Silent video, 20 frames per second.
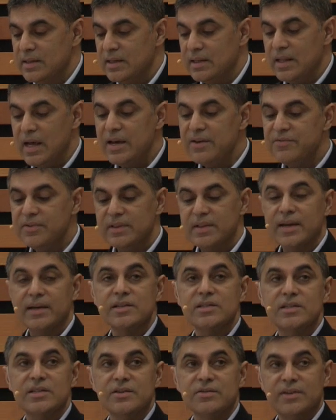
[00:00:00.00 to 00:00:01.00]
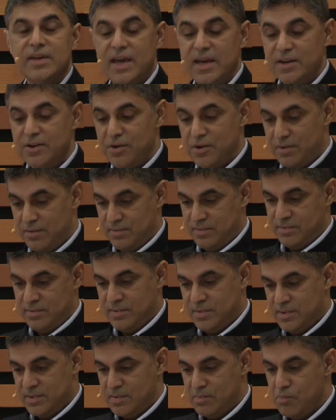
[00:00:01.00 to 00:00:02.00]
The Life and Legacy of Cato,
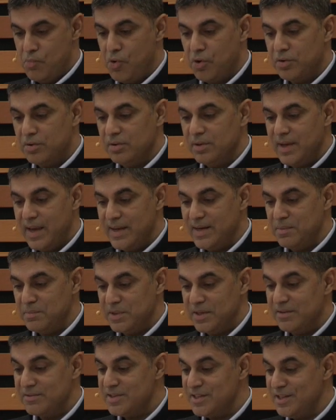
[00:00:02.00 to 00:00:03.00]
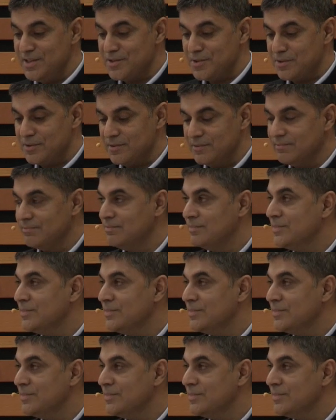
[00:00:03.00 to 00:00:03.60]
Mortal Enemy of Caesar,